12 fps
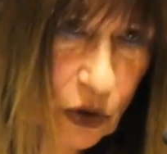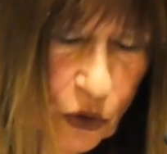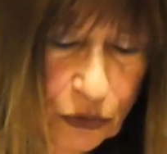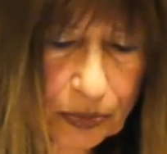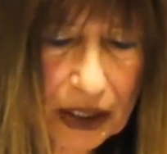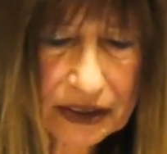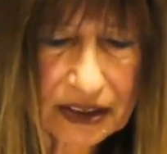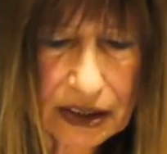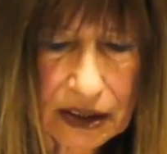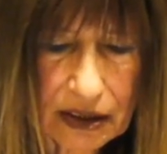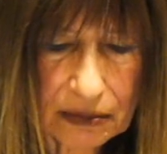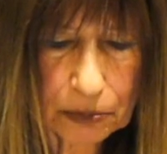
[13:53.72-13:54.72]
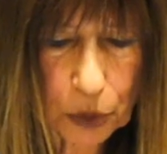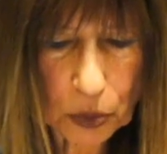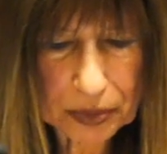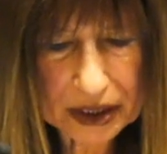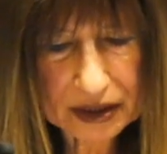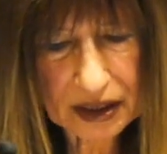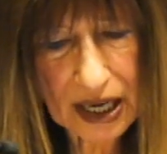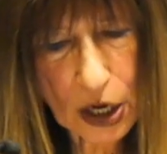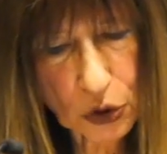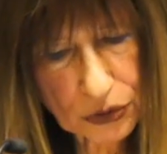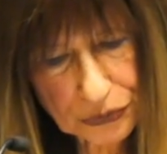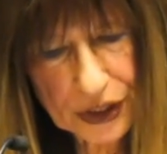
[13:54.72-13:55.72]
of Martin Buber,
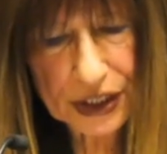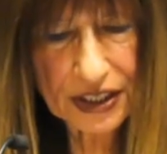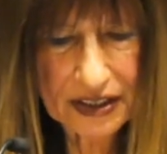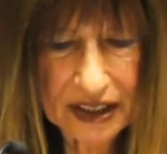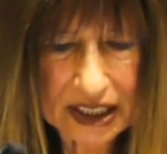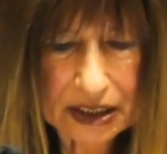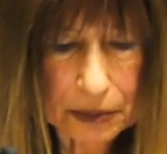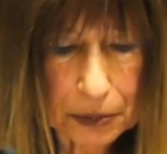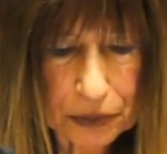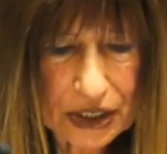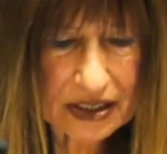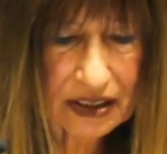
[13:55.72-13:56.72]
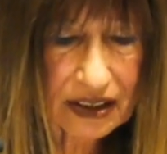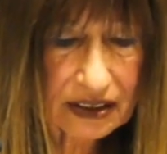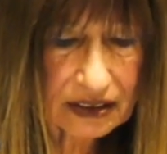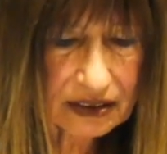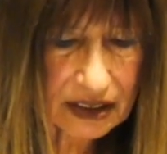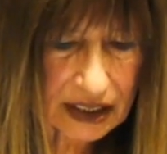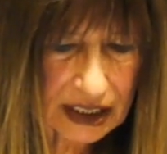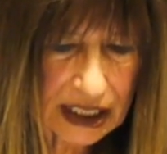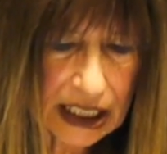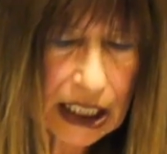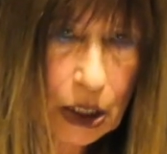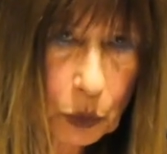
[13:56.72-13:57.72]
our first Academy president,
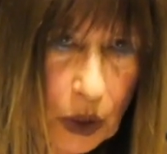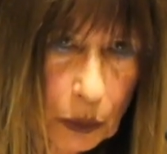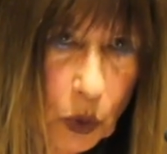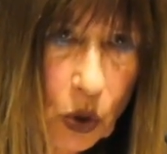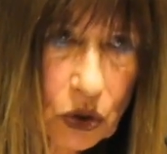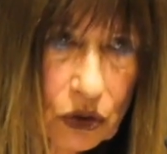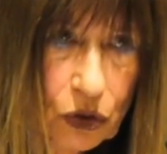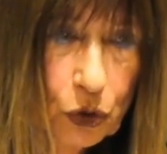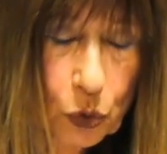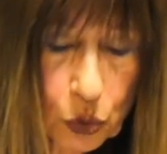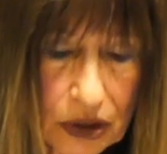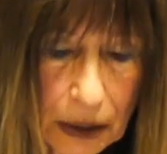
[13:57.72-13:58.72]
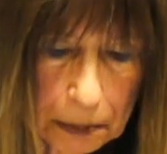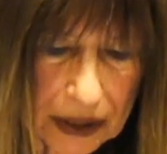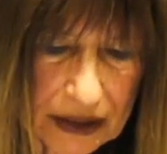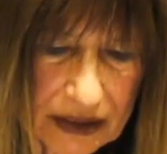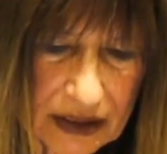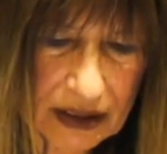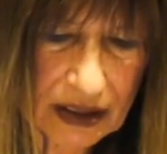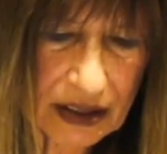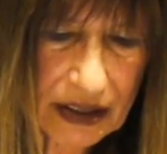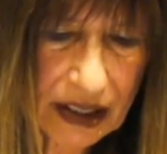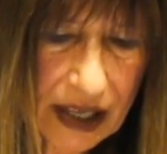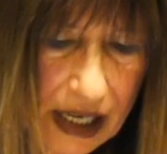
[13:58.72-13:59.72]
we want to deepen
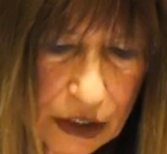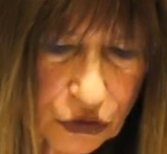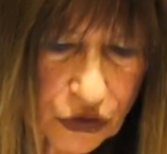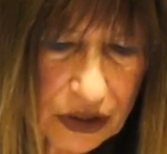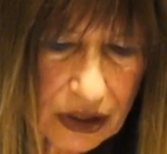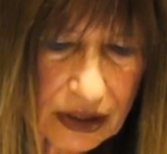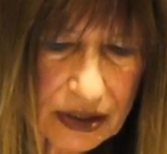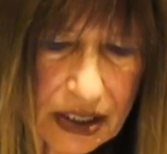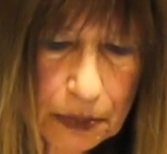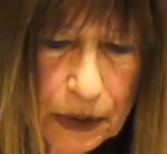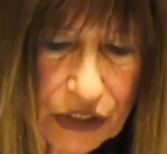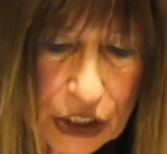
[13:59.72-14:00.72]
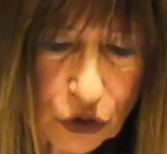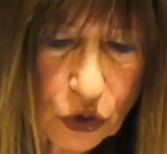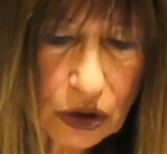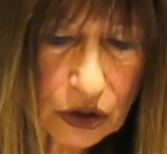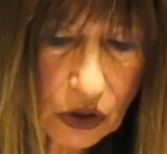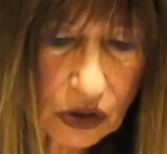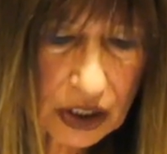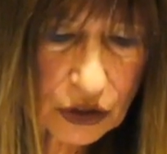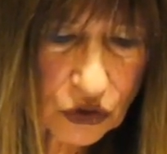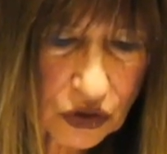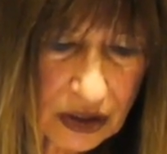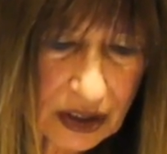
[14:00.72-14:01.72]
the cultural, spiritual
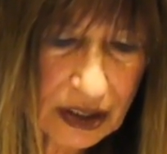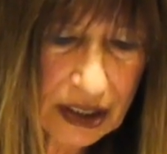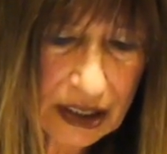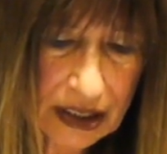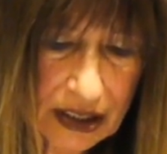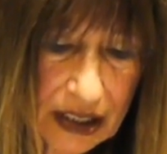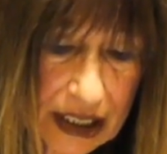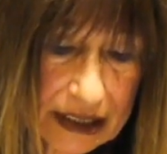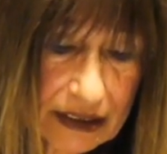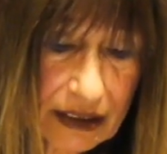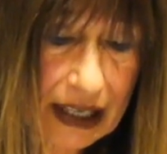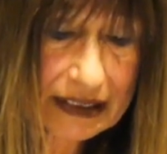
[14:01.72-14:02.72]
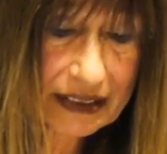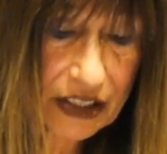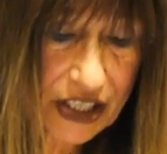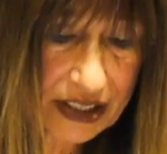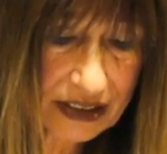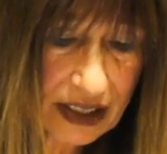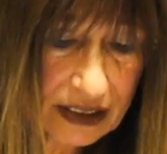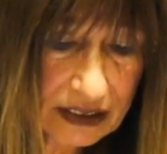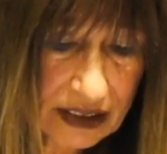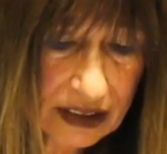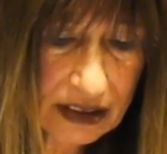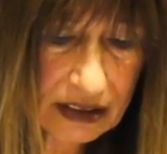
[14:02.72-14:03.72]
knowledge and
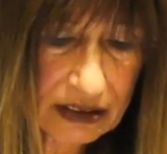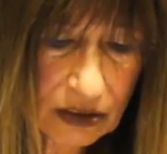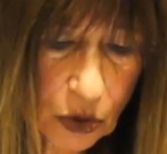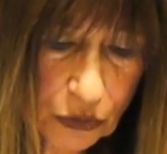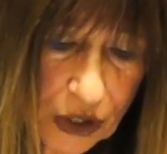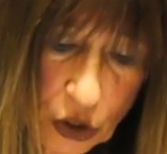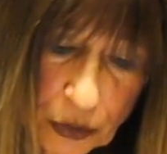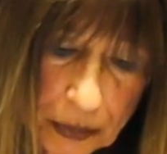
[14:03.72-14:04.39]
understanding of our